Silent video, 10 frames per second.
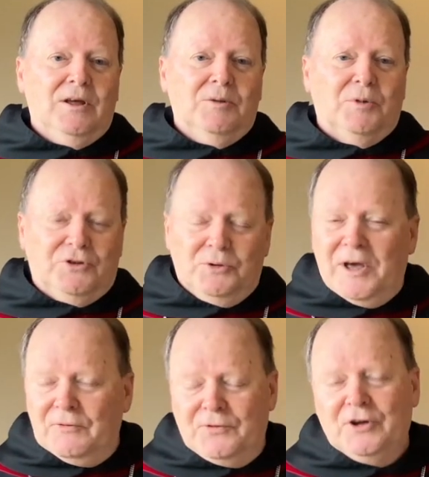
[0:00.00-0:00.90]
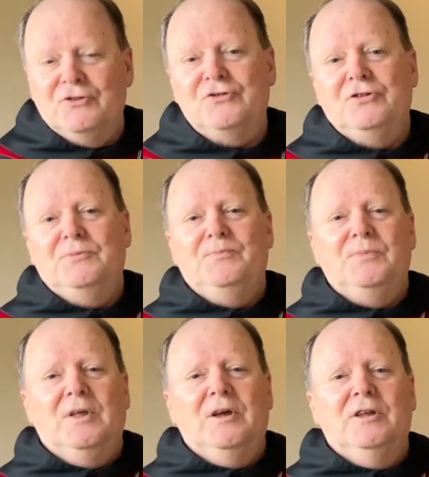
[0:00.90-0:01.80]
But you have finished,
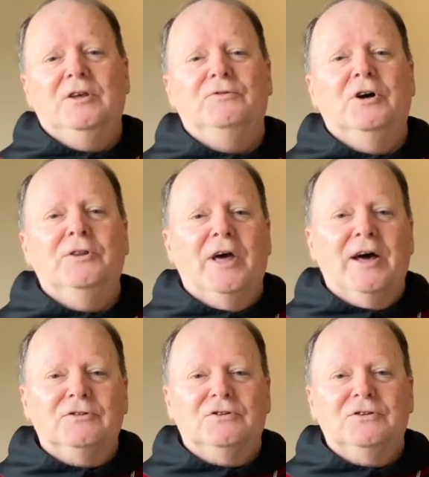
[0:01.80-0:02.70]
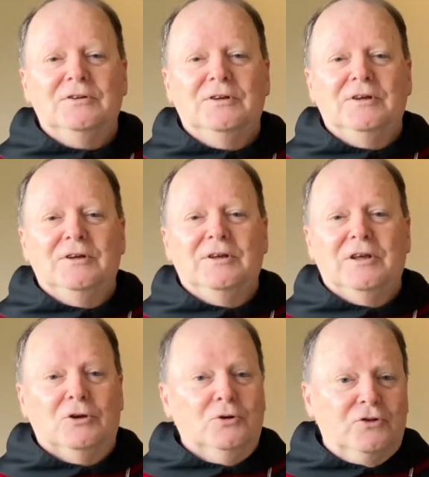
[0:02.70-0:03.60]
you've done that
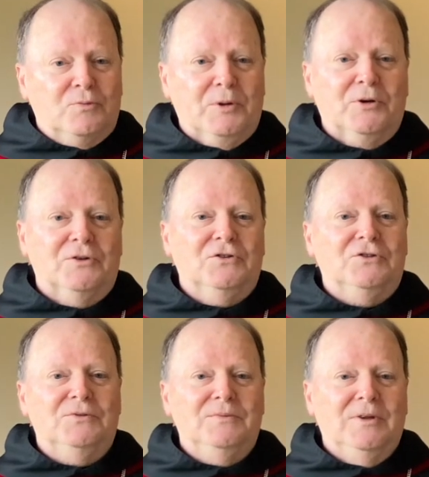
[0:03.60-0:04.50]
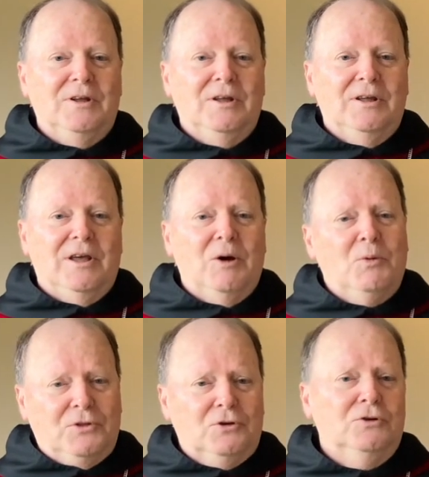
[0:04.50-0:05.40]
in good spirits, and
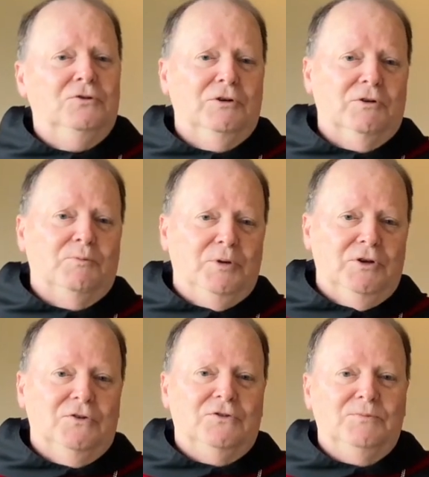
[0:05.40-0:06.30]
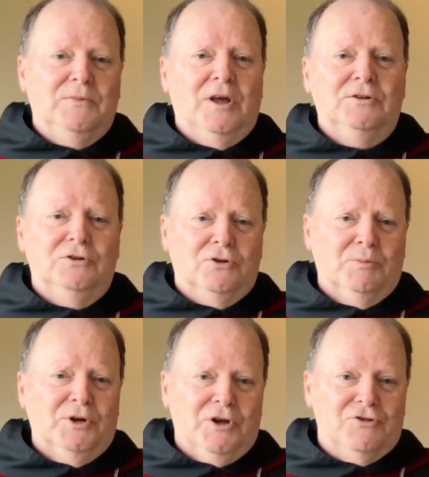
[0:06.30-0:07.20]
with a good deal of peace and
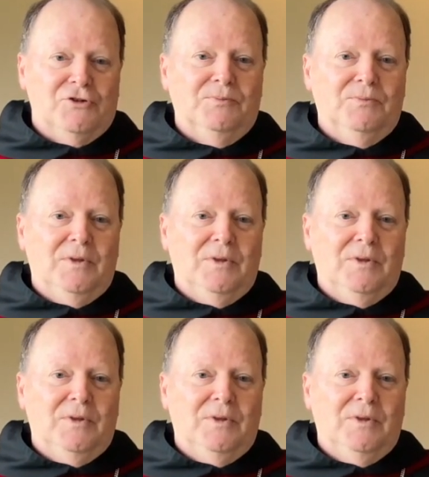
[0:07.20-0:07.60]
determination.